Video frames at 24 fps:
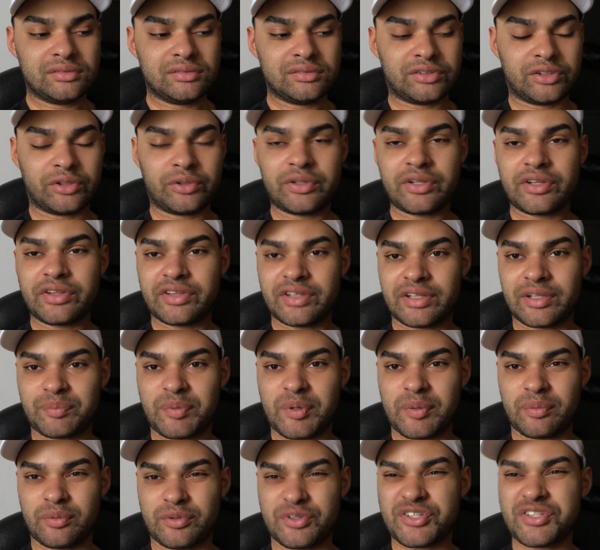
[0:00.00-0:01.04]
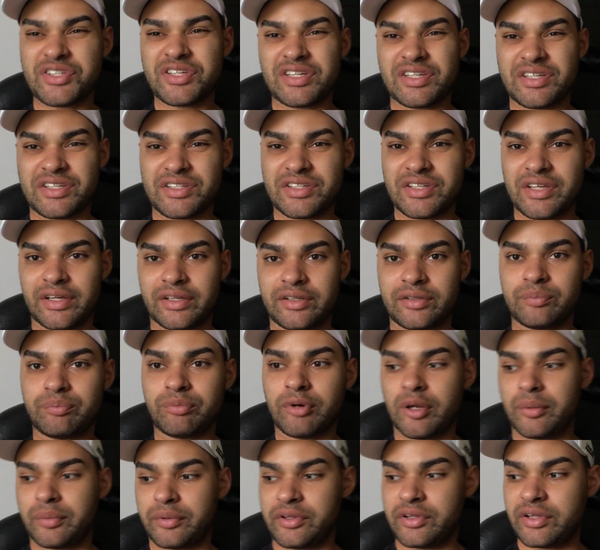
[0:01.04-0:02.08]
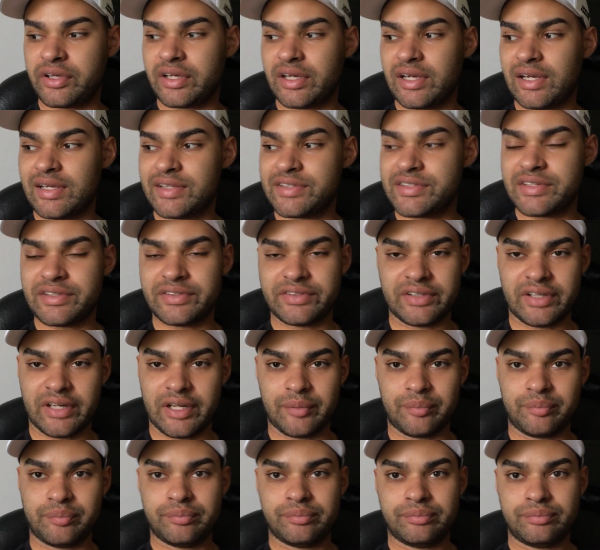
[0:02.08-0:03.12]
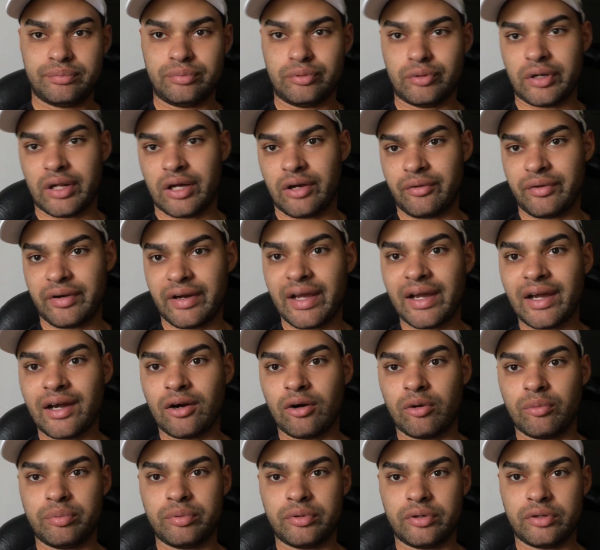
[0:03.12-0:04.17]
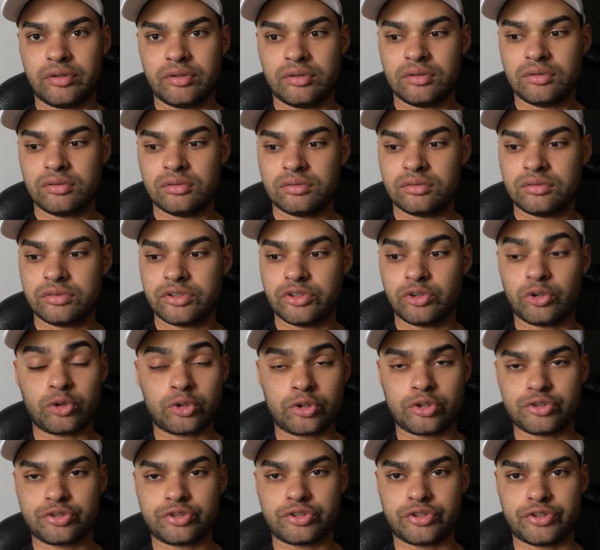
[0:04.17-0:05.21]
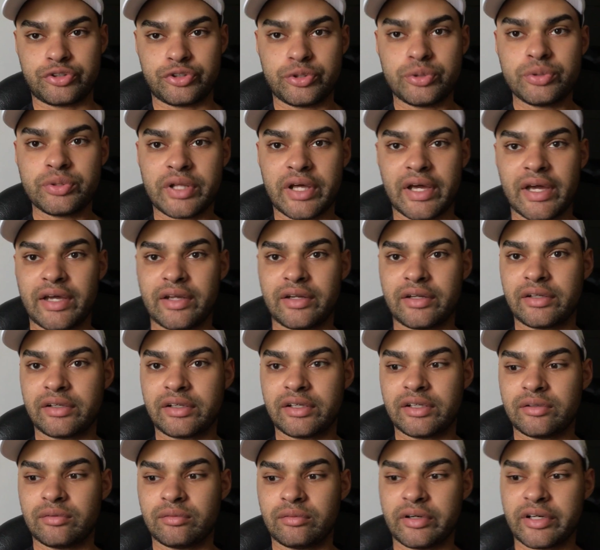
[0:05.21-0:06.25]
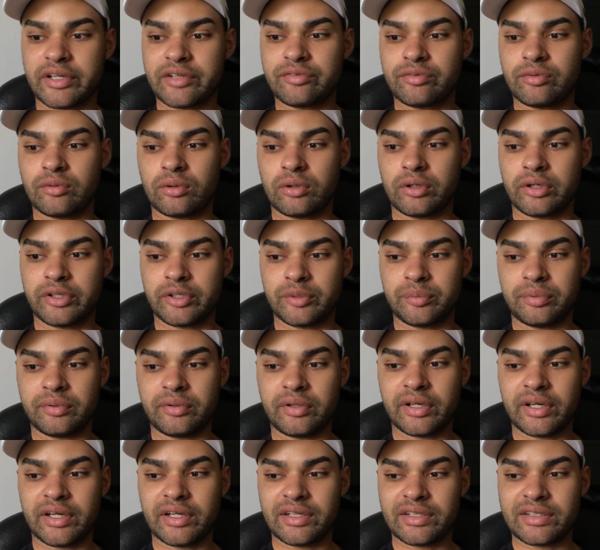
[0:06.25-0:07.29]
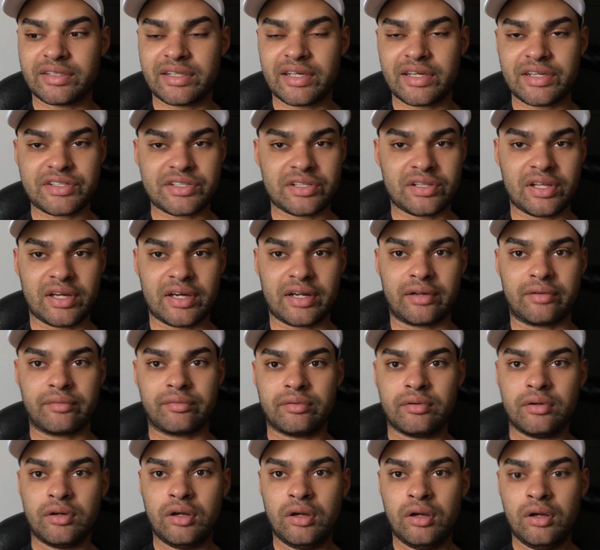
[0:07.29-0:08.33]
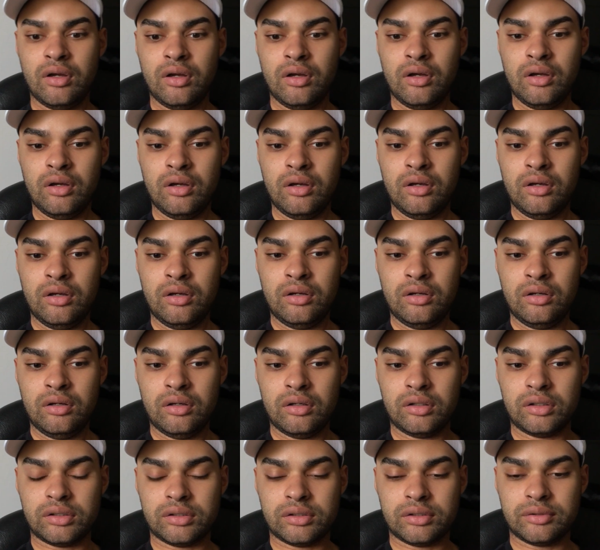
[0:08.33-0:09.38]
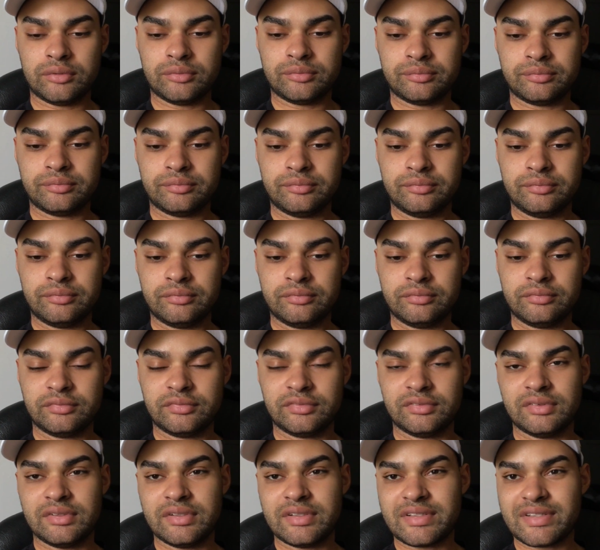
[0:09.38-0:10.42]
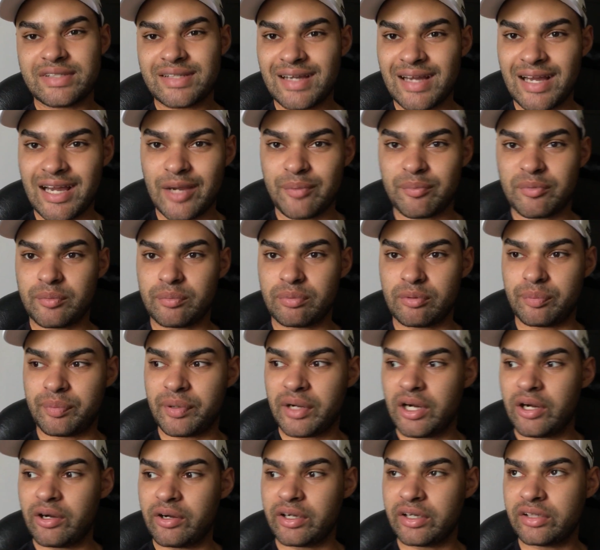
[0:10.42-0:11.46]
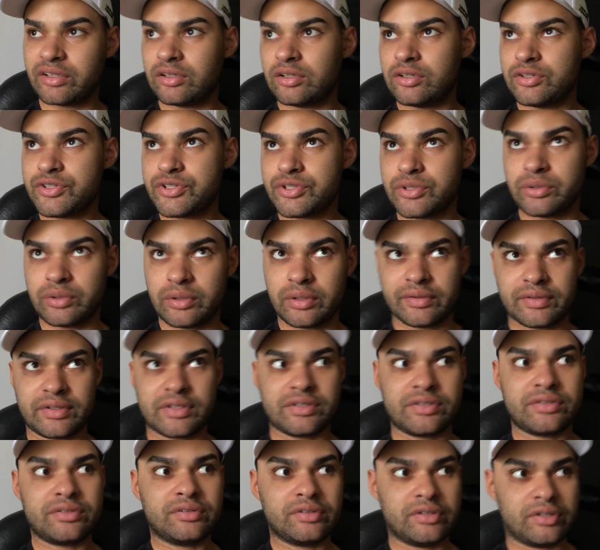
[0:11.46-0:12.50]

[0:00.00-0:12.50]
The only thing people see is like probably the content that I put out now, but in order to do that and to get ready for it and to plan, it takes a lot of um, time and preparing, and also have to